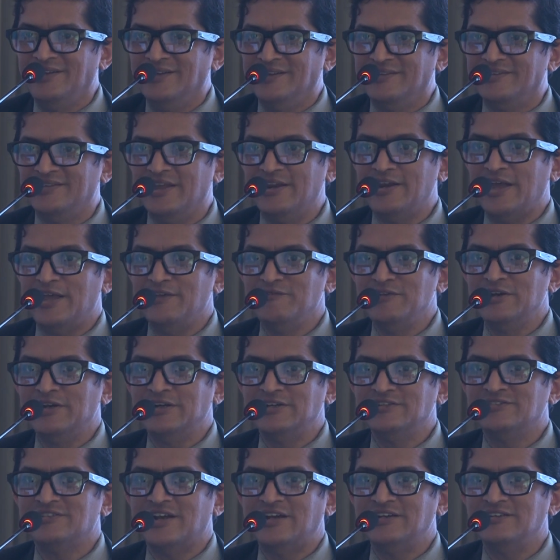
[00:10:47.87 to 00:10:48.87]
then I will get
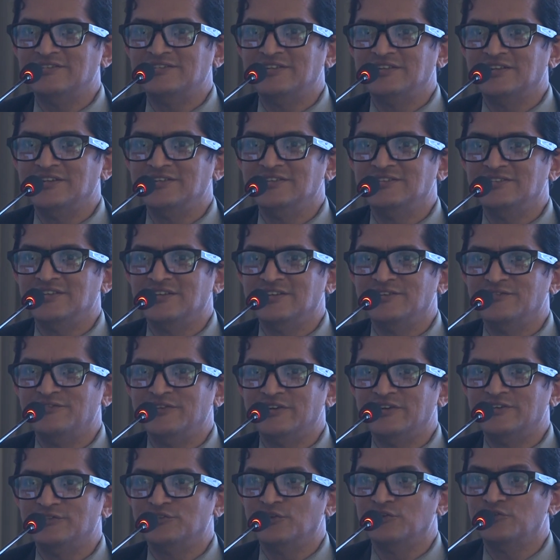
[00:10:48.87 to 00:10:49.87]
a statistically
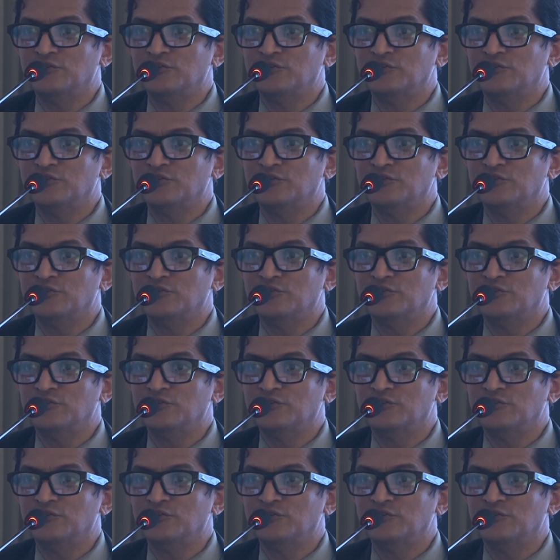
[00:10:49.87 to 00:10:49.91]
significant.